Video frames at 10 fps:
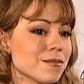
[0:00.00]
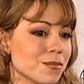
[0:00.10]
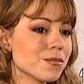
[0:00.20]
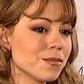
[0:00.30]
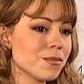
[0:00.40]

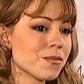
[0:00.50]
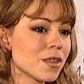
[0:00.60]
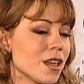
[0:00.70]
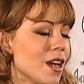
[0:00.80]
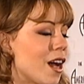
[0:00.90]
Mm-hmm.
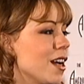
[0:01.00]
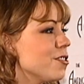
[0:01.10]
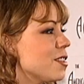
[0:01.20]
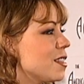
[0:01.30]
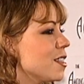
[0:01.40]
I
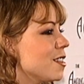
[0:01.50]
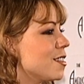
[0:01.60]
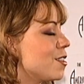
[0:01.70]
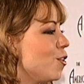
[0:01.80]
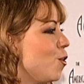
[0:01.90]
just think
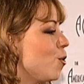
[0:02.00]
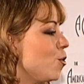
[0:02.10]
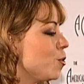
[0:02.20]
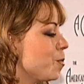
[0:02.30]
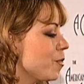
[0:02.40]
that the
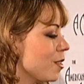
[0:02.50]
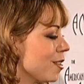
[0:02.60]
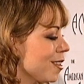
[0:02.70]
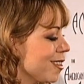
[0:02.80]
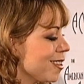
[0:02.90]
whole
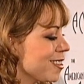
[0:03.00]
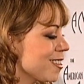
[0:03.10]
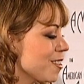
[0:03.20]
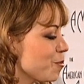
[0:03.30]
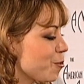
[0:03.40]

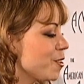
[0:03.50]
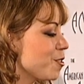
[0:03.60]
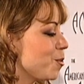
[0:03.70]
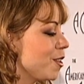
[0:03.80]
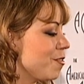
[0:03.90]

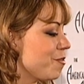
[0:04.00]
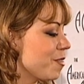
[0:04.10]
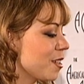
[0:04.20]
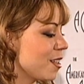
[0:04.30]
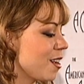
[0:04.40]
principle of
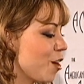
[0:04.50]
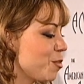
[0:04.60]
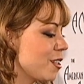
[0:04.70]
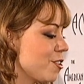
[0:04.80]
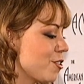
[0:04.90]

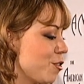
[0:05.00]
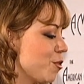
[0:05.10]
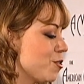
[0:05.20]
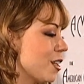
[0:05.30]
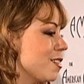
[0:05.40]
competition in
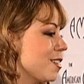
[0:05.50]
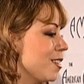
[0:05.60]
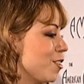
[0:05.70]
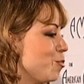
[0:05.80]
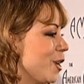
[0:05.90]
music is a
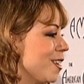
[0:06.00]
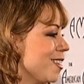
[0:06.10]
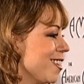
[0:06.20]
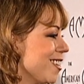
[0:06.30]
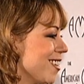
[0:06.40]
little bit
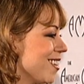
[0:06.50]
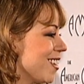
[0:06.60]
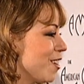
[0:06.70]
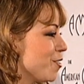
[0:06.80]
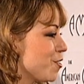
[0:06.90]

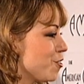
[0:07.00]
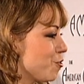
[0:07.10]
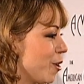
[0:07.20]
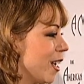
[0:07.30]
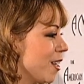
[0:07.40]
of a
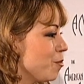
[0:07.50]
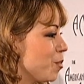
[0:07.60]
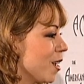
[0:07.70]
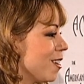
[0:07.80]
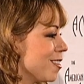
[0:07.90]
strain
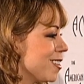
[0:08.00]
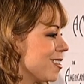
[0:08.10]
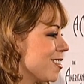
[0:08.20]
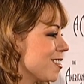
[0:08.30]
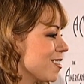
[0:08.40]
because
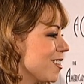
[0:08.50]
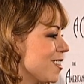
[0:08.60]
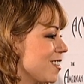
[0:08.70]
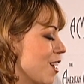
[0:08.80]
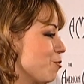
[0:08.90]
it's
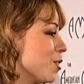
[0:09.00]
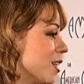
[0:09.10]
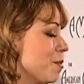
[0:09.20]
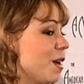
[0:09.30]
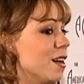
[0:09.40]
not
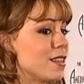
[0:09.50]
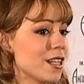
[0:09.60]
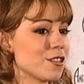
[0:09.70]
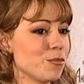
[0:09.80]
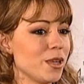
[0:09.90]
really about
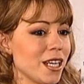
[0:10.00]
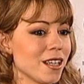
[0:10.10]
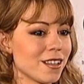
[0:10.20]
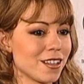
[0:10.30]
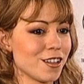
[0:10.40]
that to
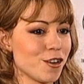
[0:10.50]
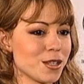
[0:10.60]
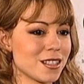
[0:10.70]
me. You know,